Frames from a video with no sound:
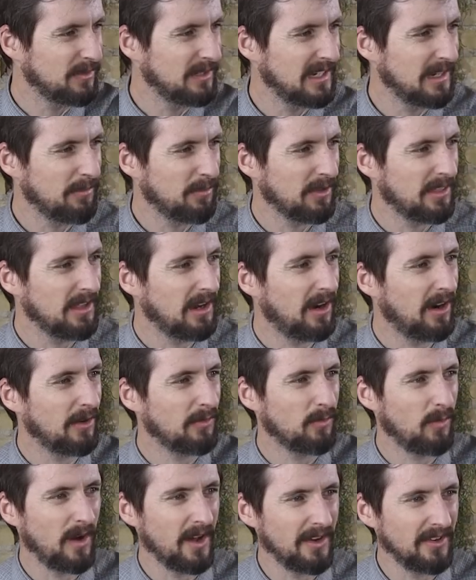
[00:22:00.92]
we end up with
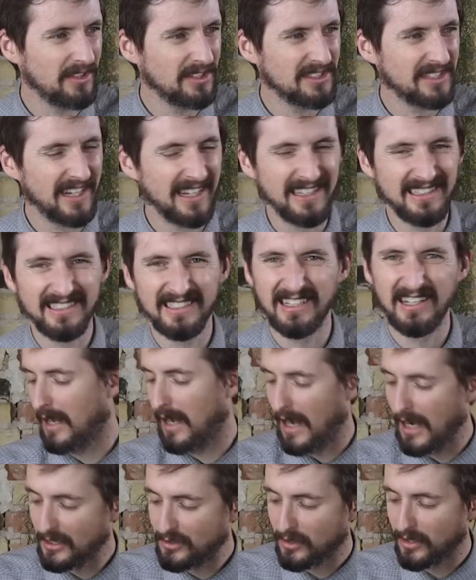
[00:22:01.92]
hard water stains.
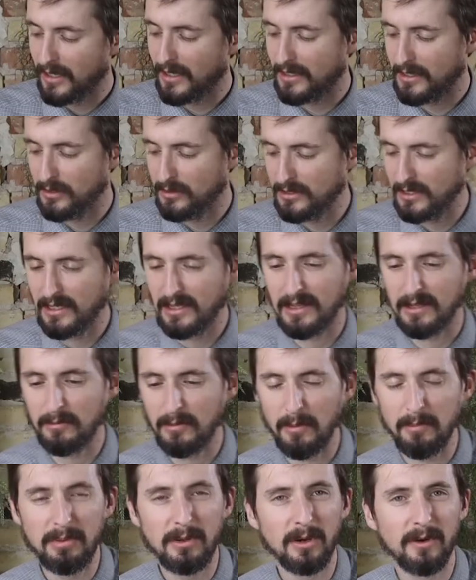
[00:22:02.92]
I try not to use anything
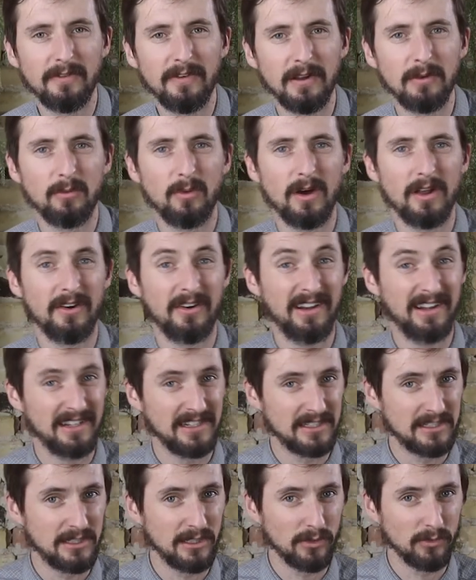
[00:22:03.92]
but purified water and
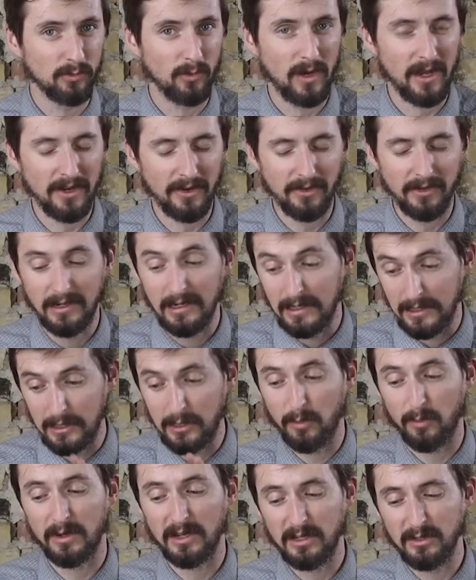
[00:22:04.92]
distilled water. You
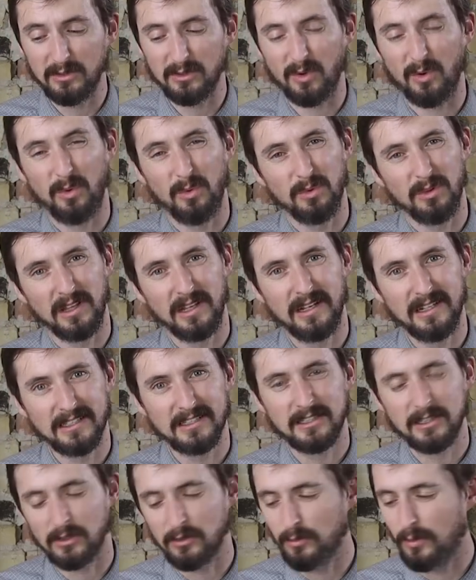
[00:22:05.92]
don't want to use only
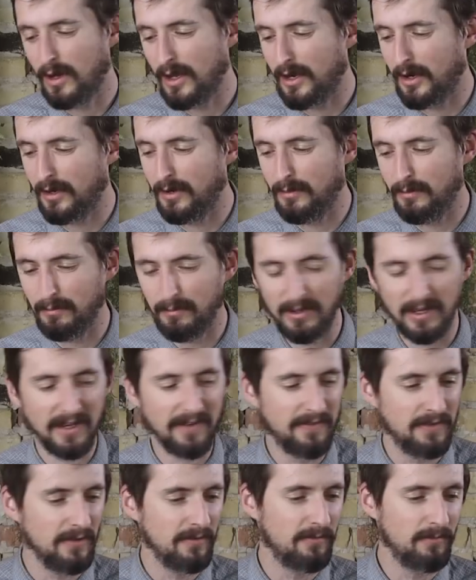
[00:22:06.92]
distilled water, but
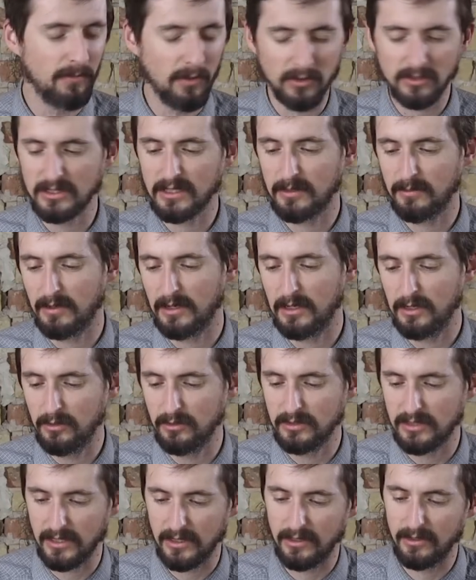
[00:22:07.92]
if you've mostly been
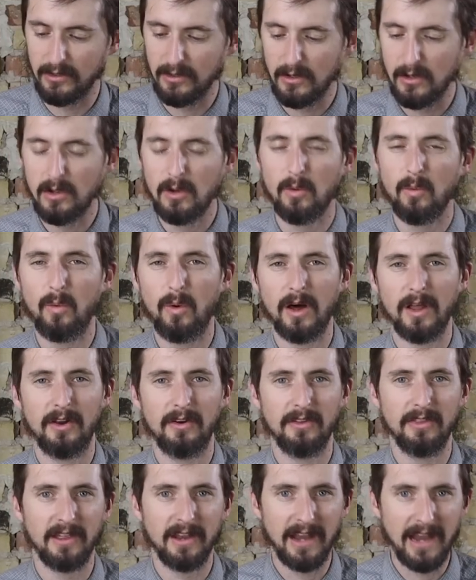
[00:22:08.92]
using
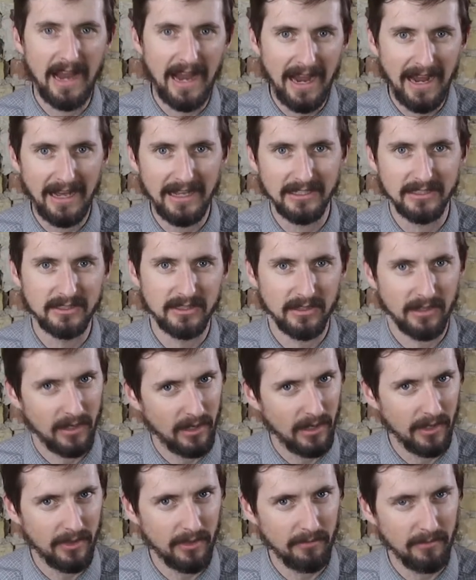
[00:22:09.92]
water that has
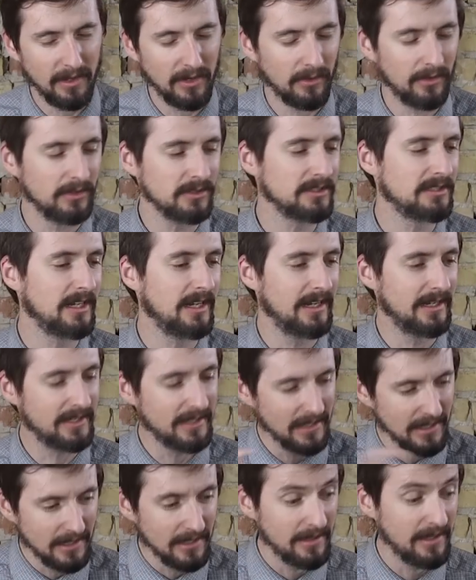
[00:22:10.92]
other minerals in
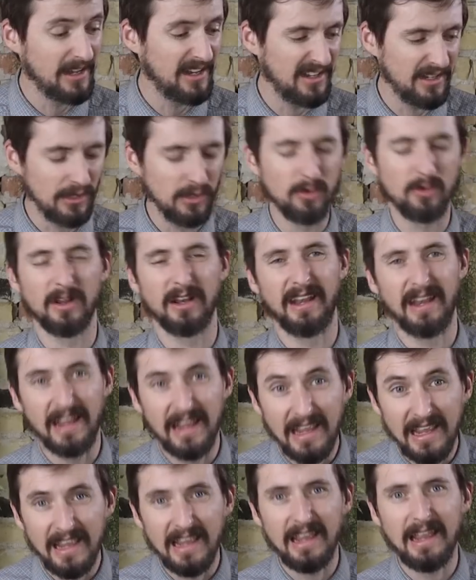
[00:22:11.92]
it, then you can
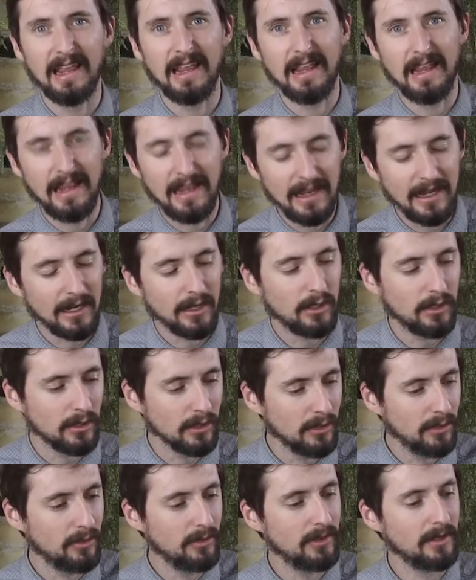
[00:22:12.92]

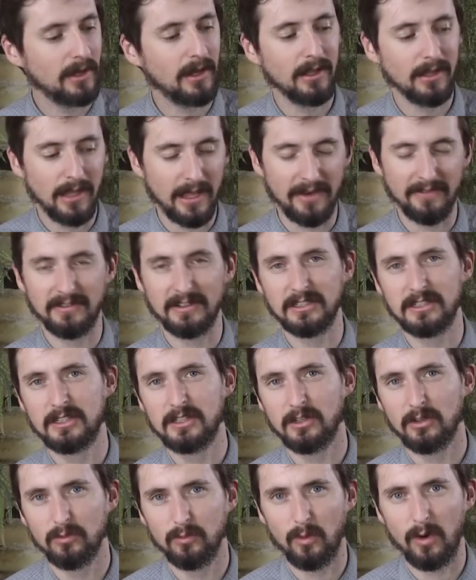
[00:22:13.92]
include a lot of
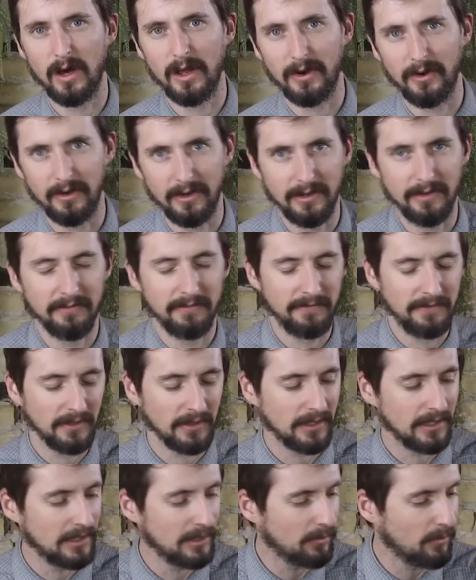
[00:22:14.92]
distilled water in
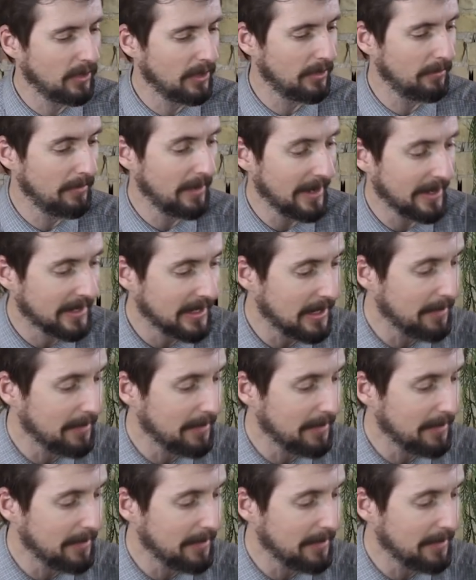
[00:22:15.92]
filling your water back